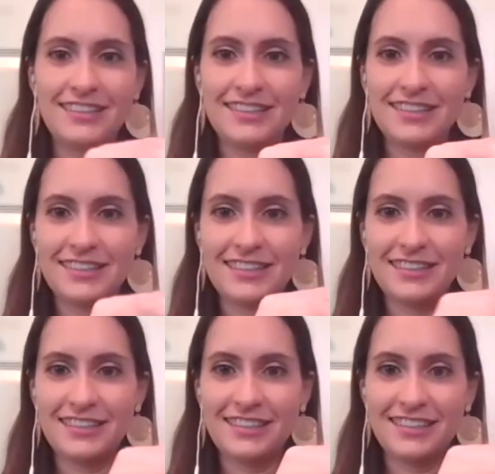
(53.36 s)

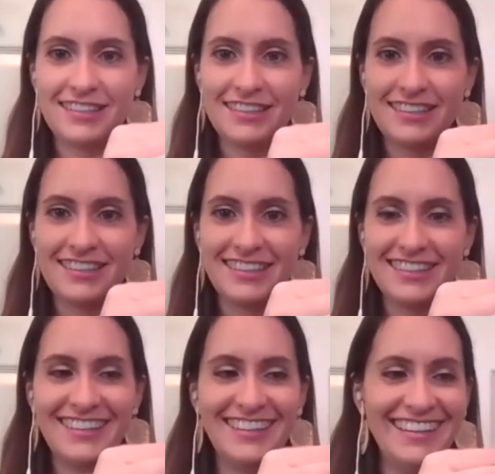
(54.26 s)

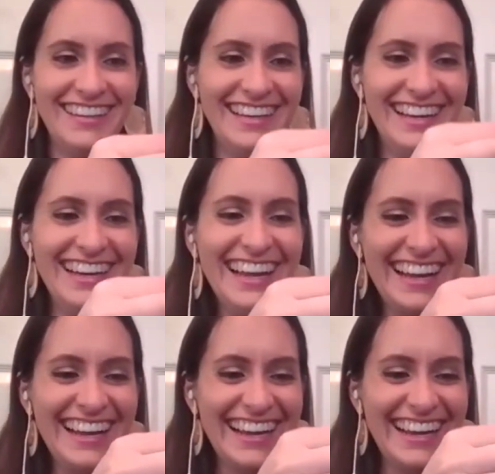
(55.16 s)

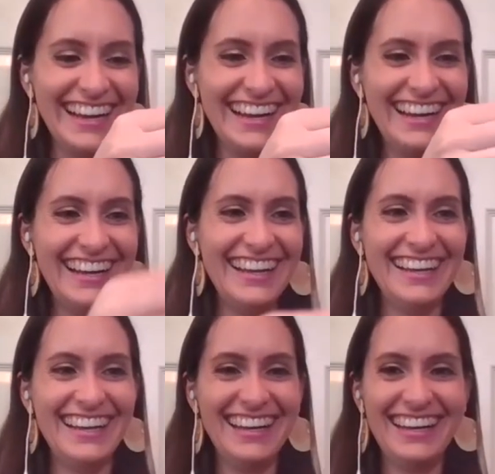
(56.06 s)

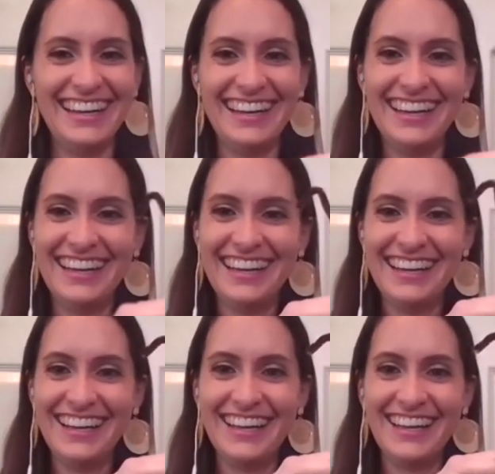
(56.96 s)

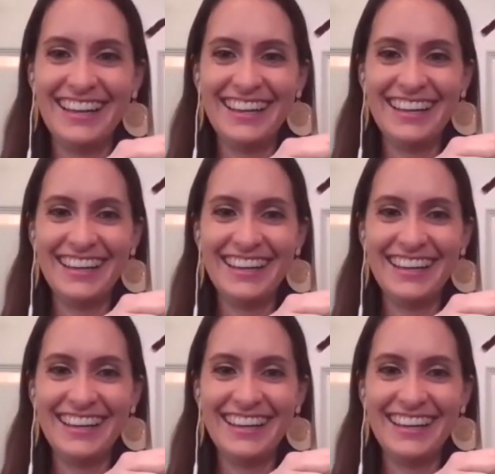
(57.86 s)
This person isn't speaking.